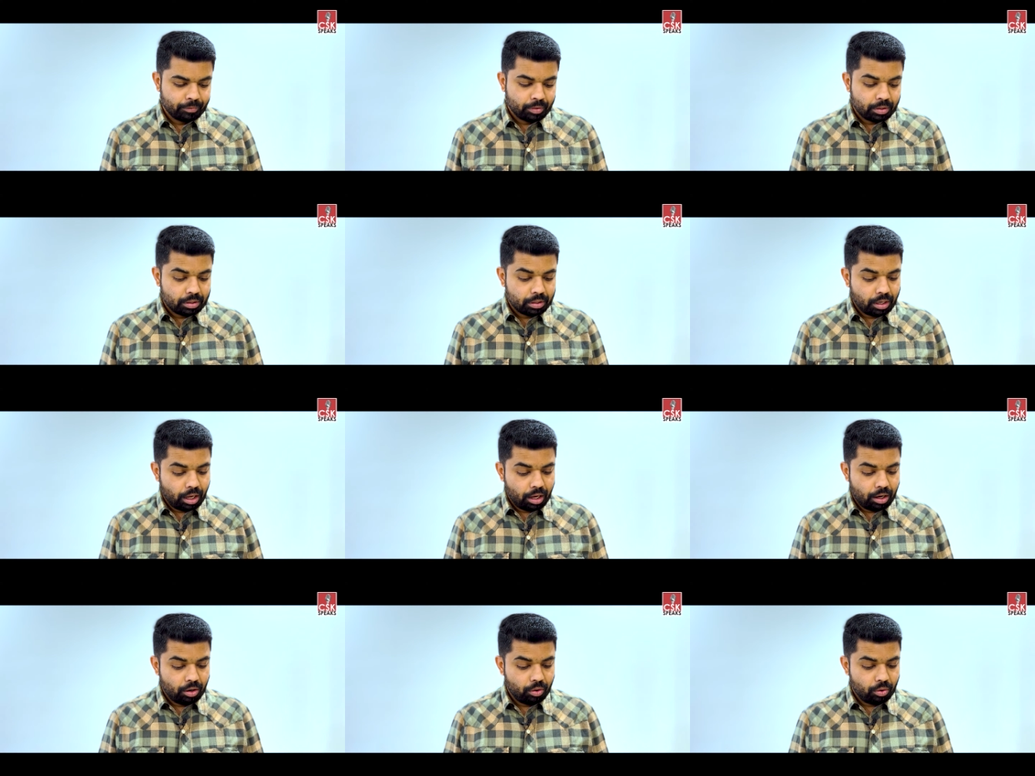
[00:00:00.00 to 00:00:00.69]

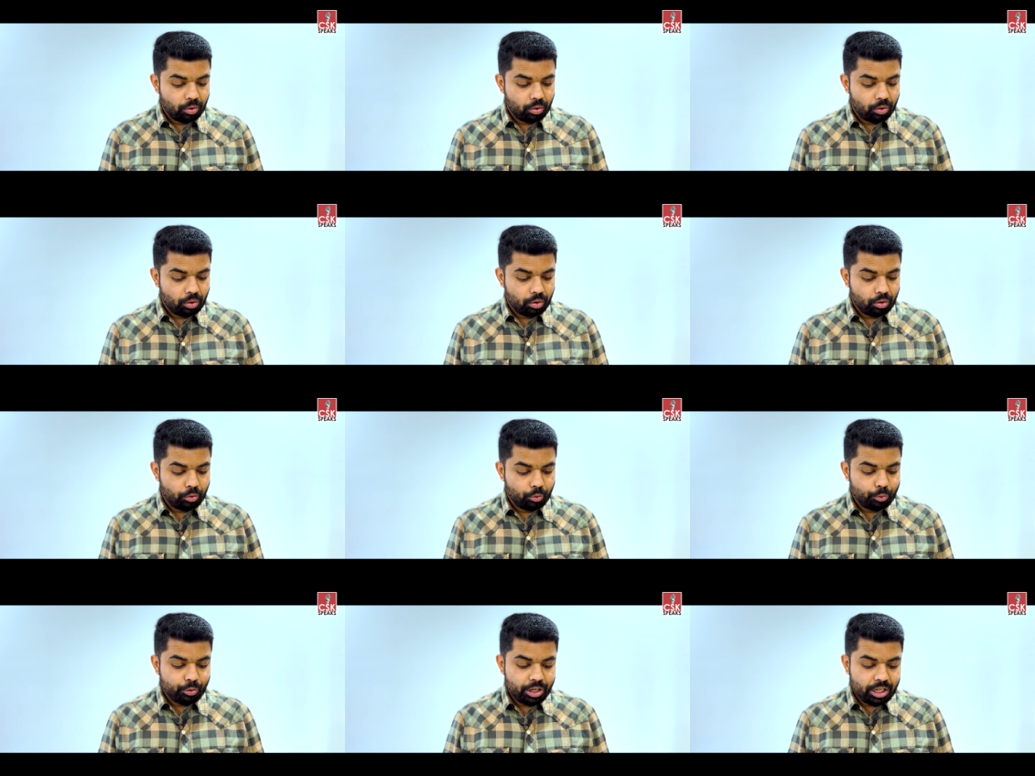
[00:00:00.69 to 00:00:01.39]
Now
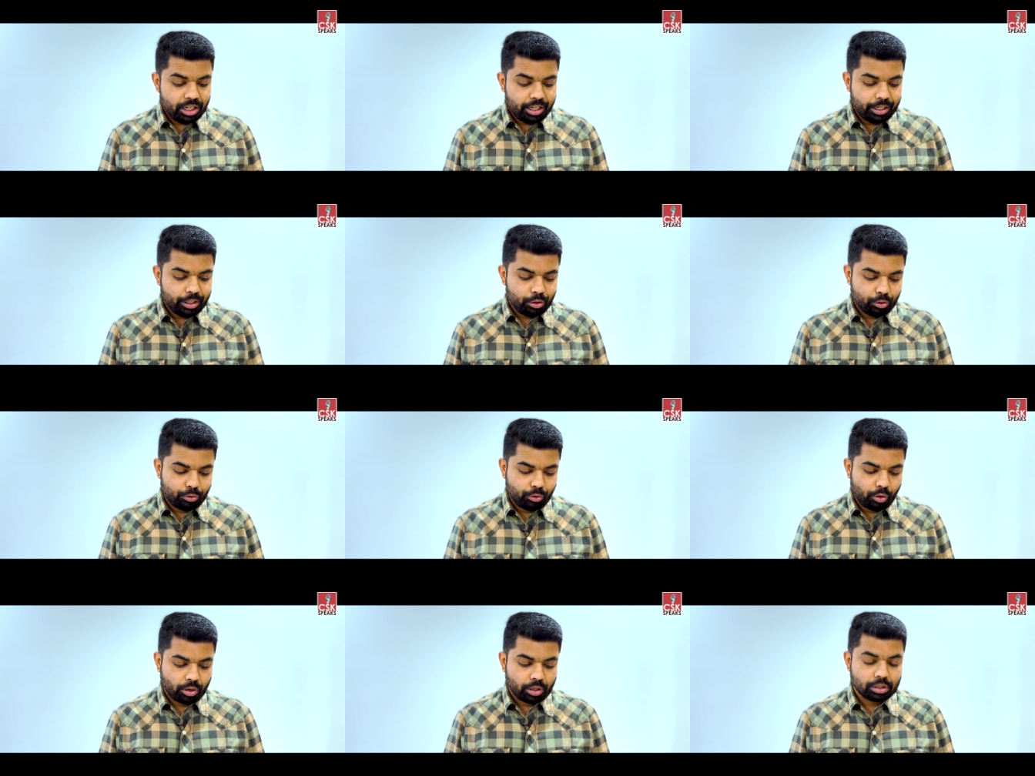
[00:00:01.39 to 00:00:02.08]
we need to
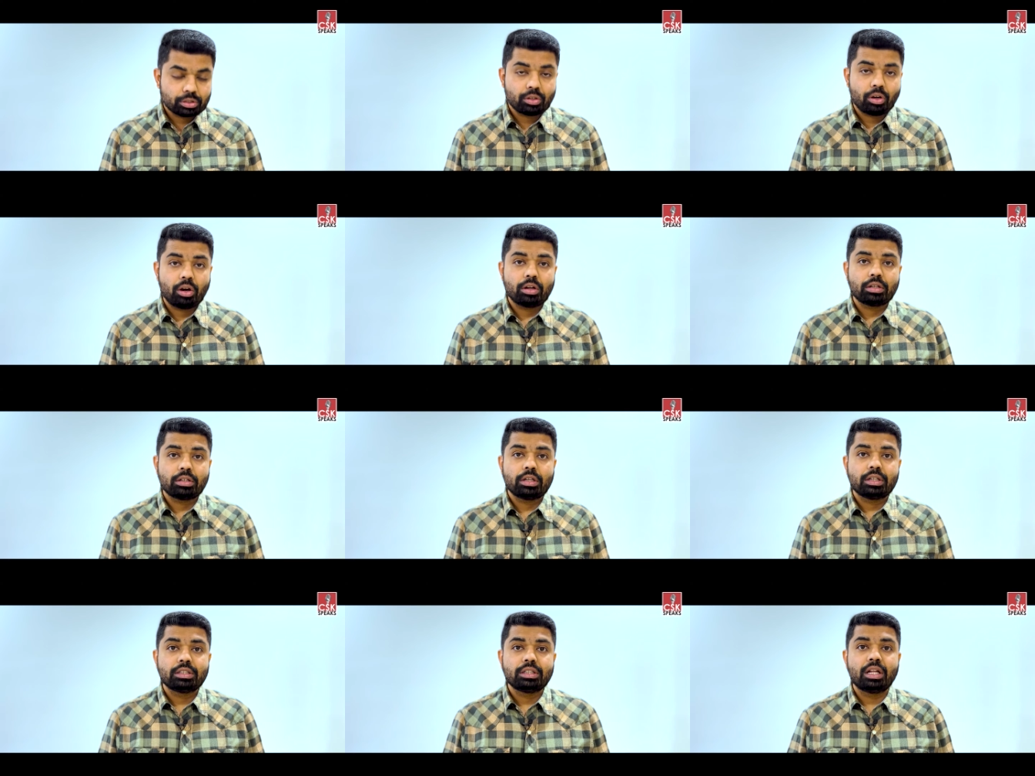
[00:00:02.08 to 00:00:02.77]
focus
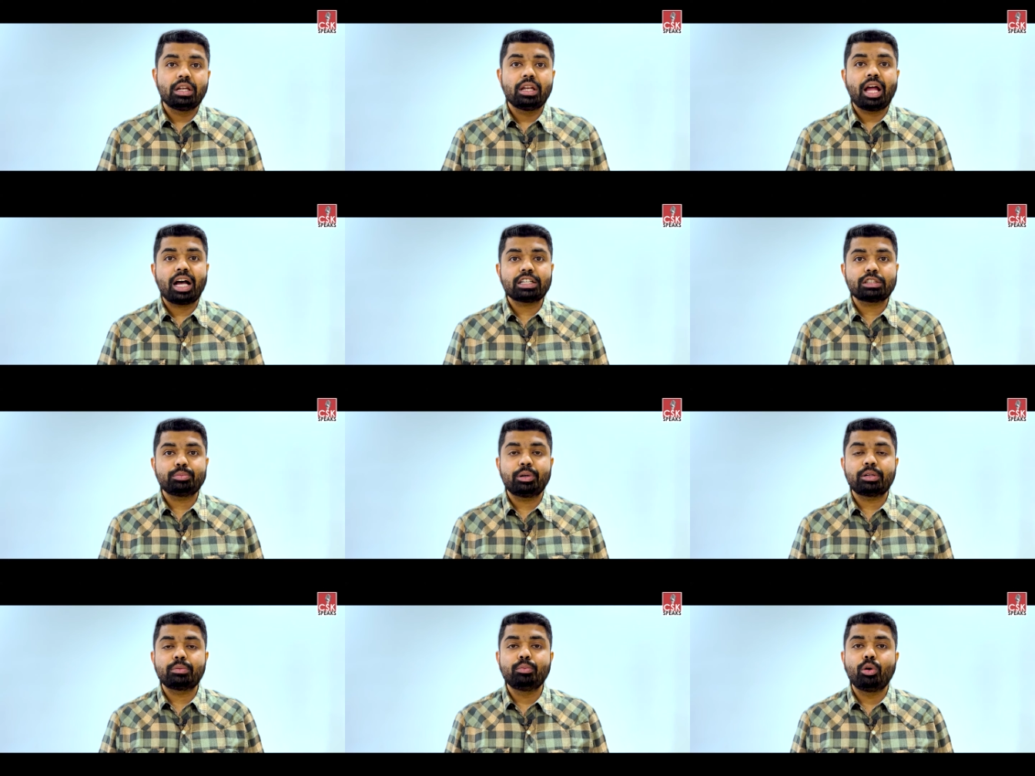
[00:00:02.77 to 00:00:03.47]
on the last
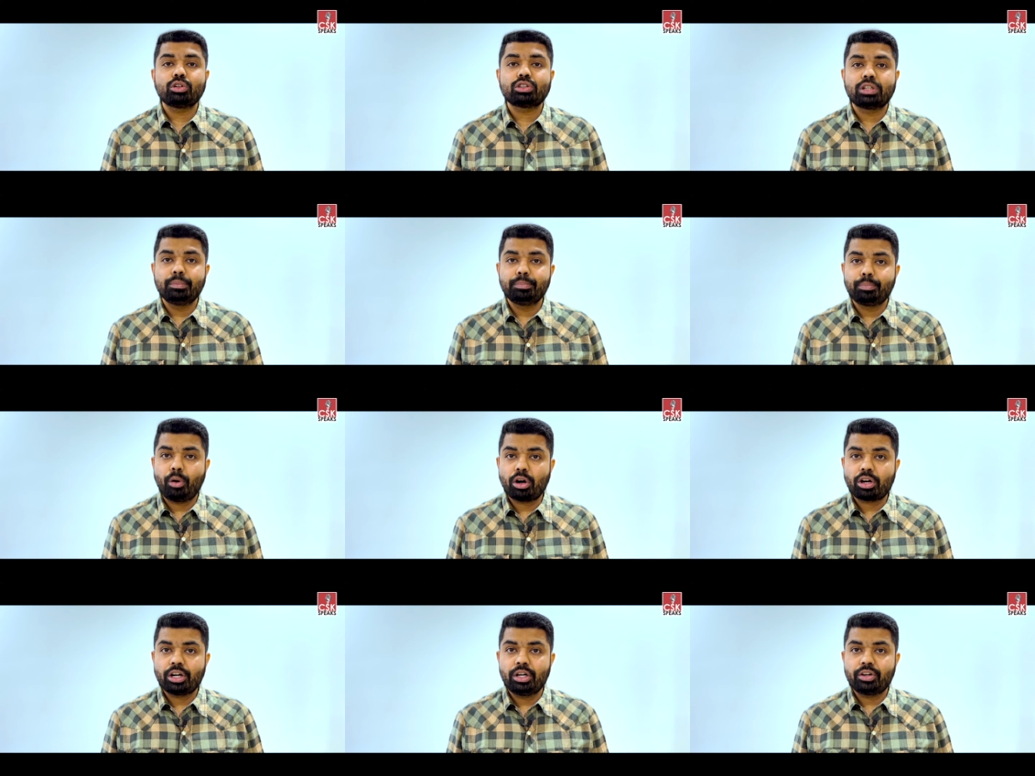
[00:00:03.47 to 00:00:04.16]
but most
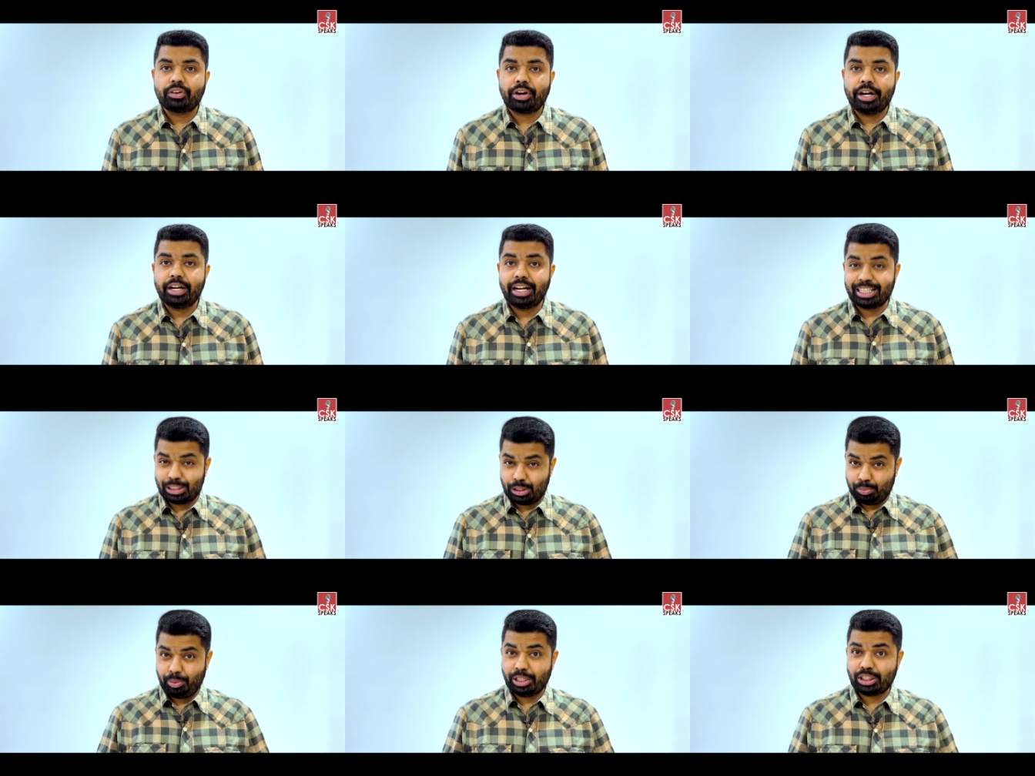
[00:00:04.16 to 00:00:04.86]
important trend,
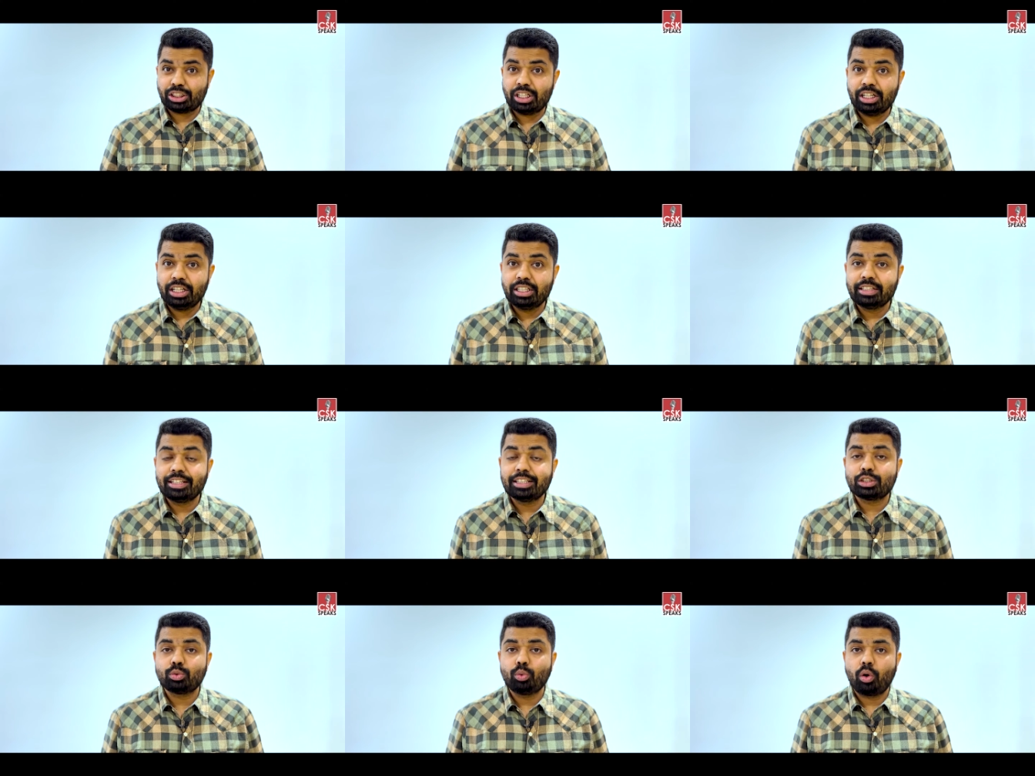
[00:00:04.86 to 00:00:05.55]
especially in
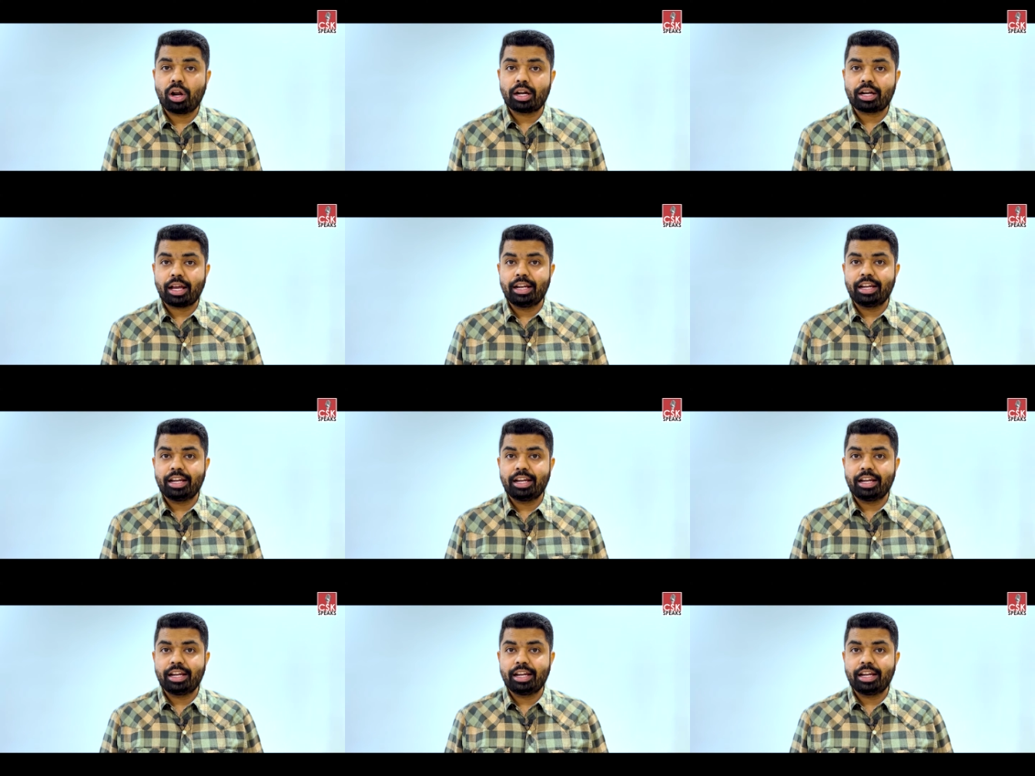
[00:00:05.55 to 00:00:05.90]
this volatile